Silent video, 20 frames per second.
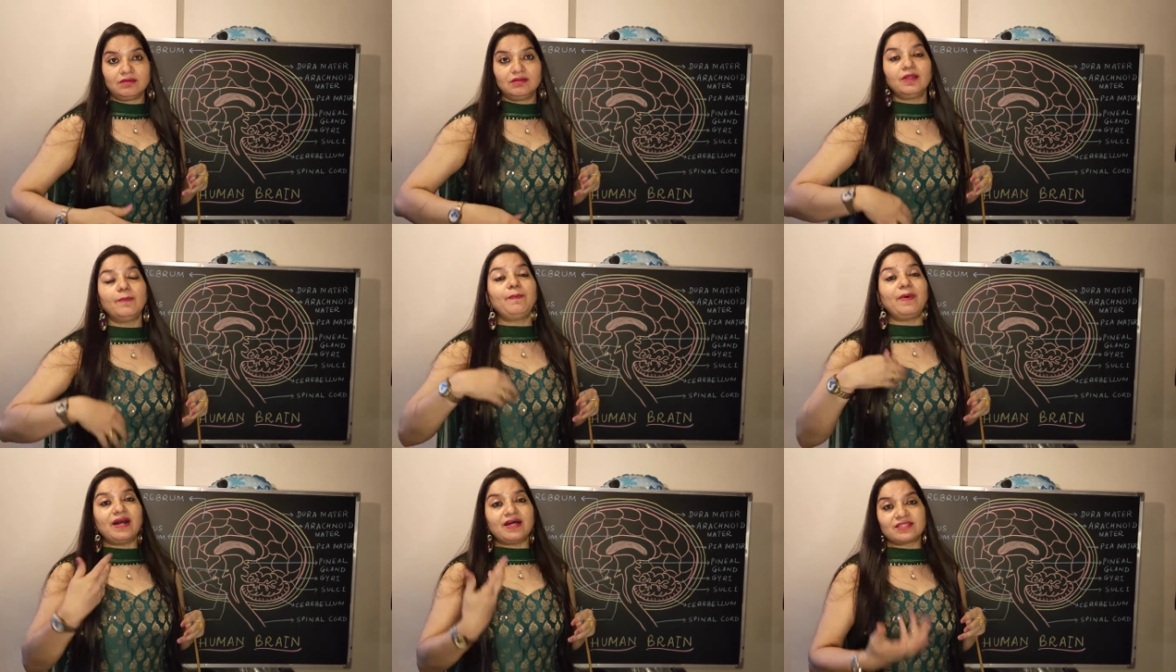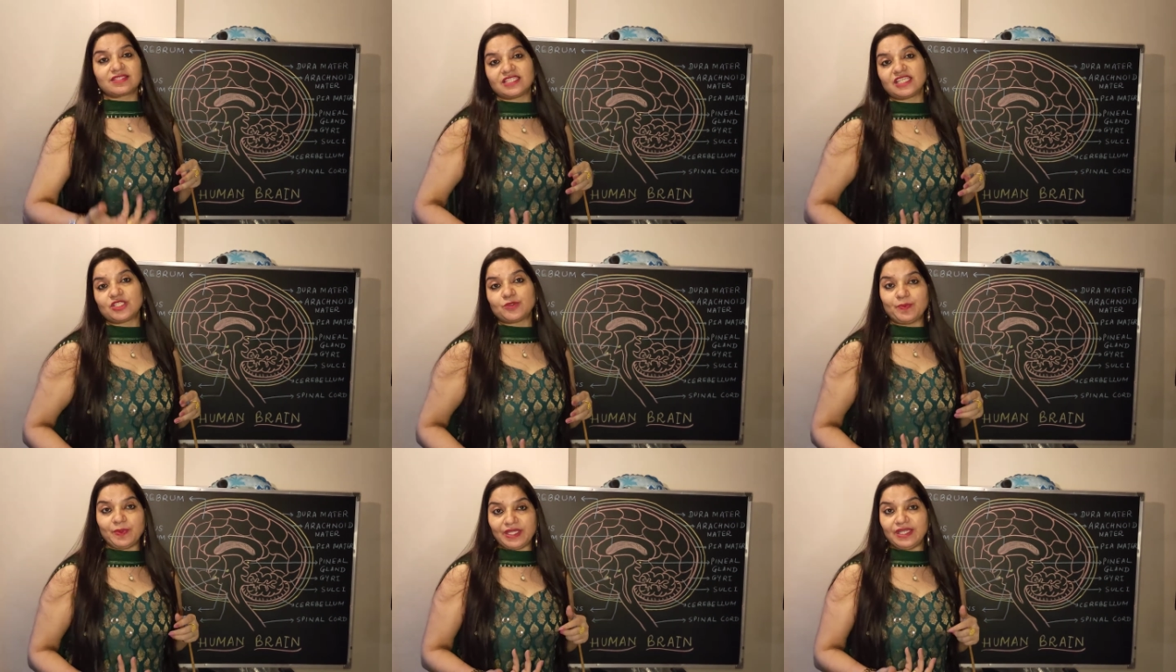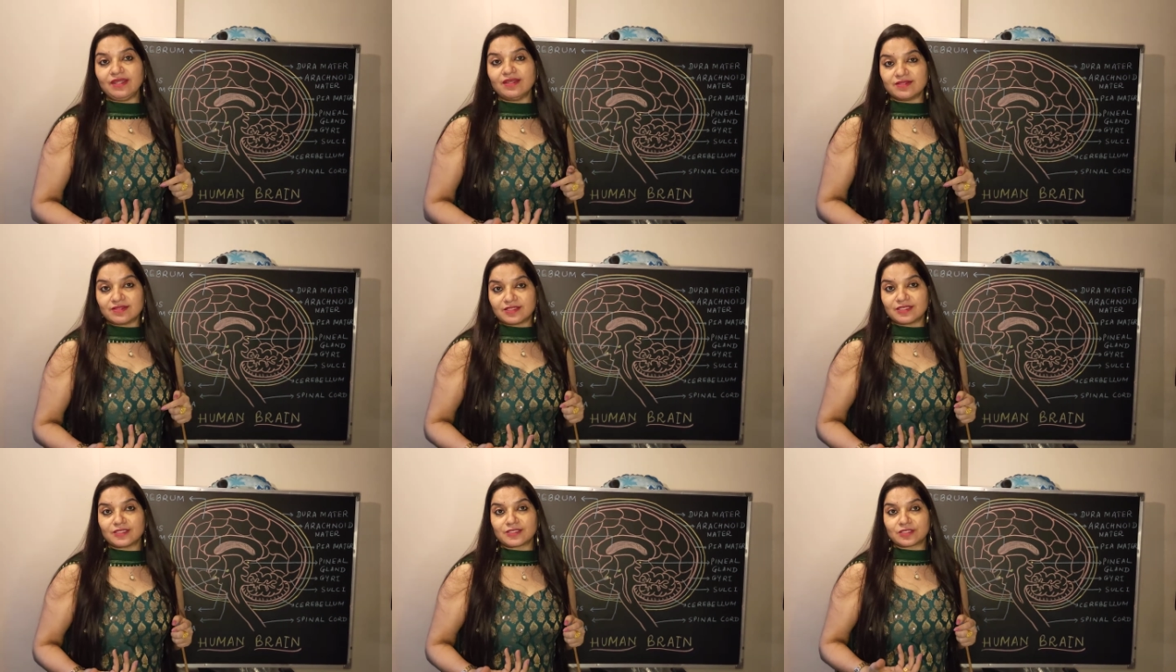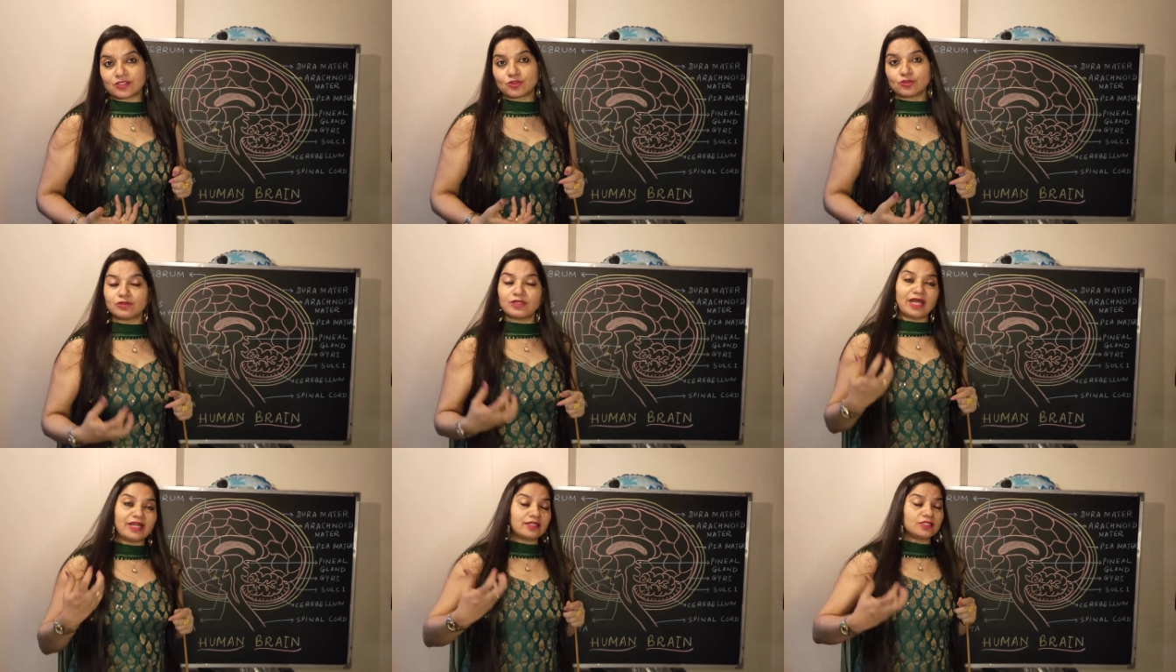the past experiences.
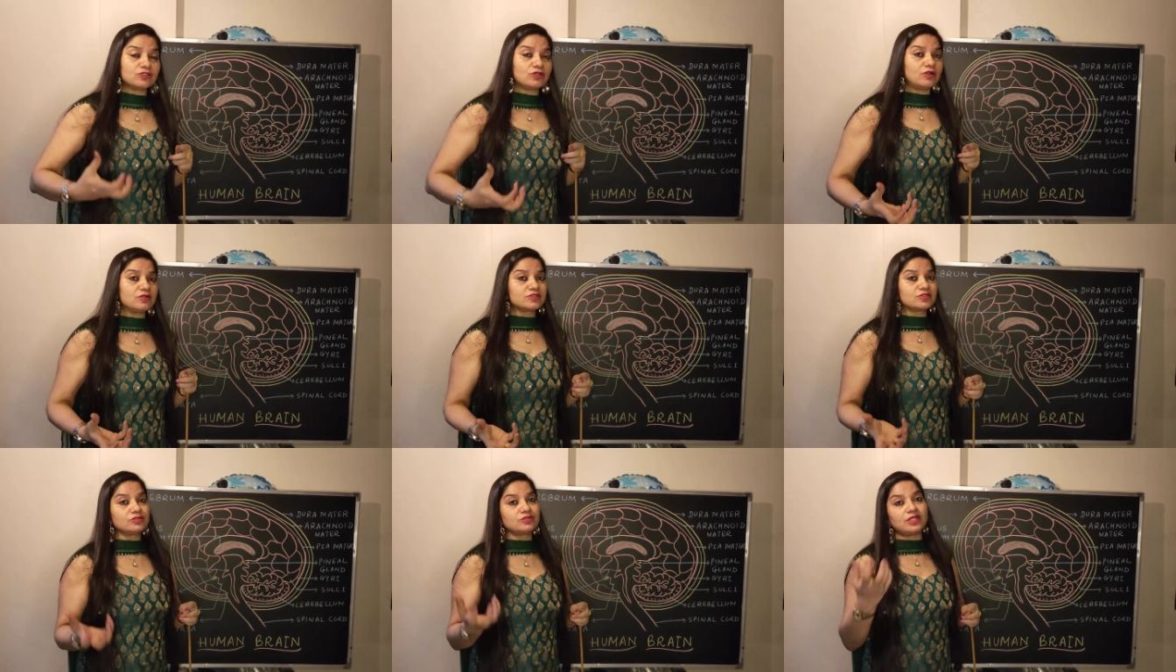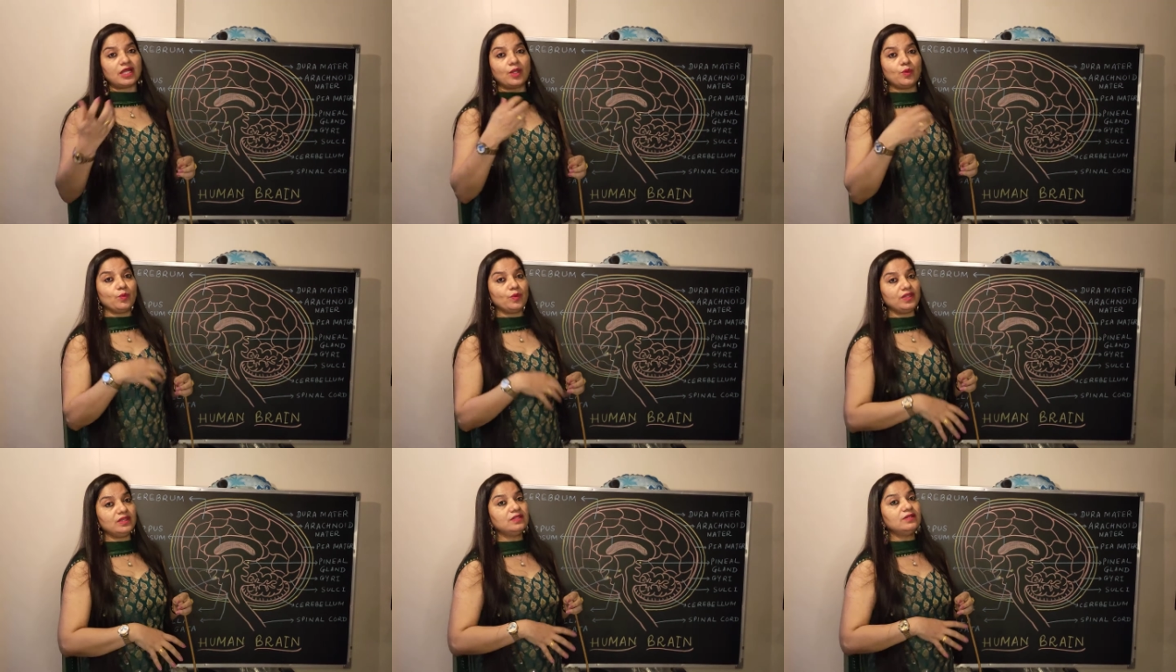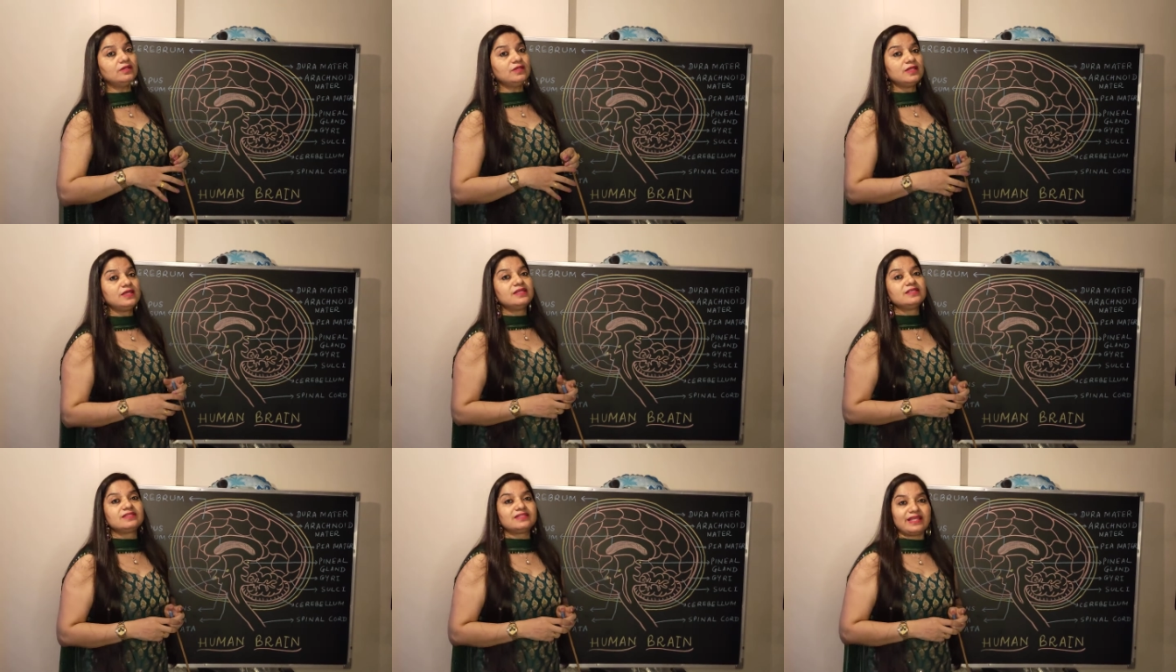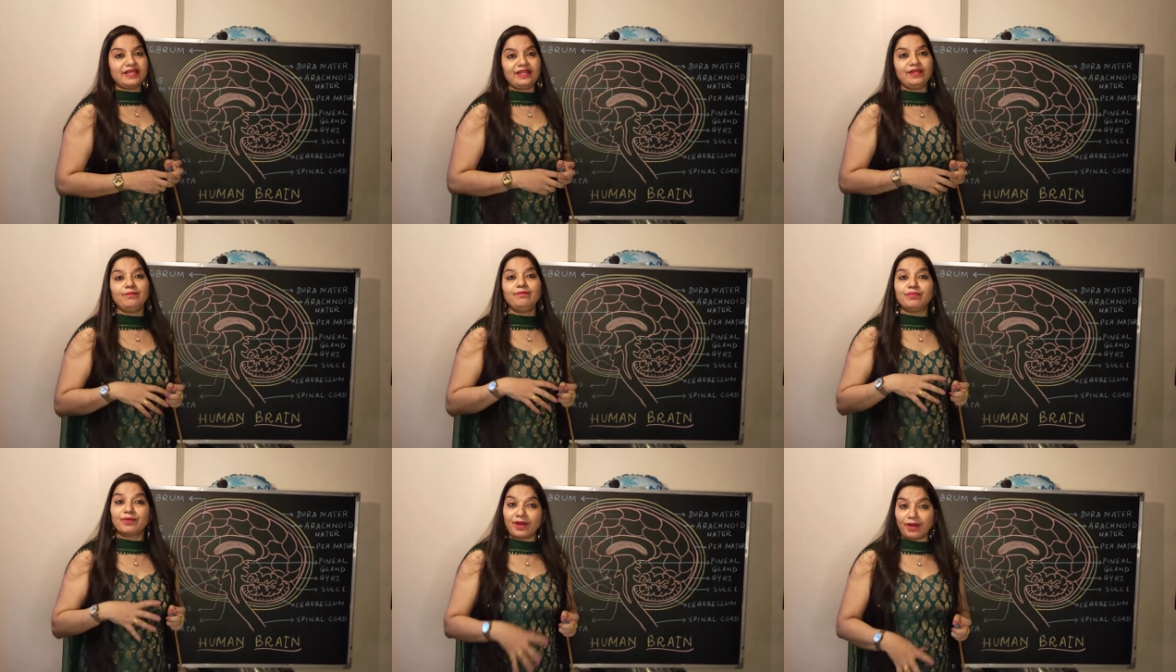So that is also done with the
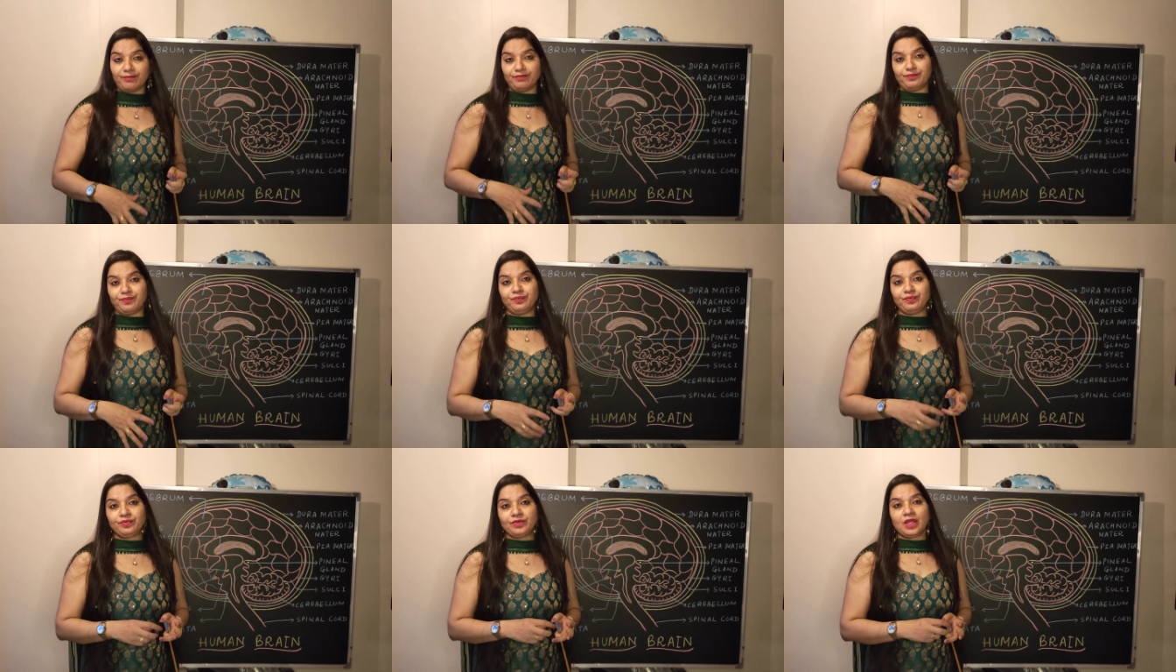cerebrum.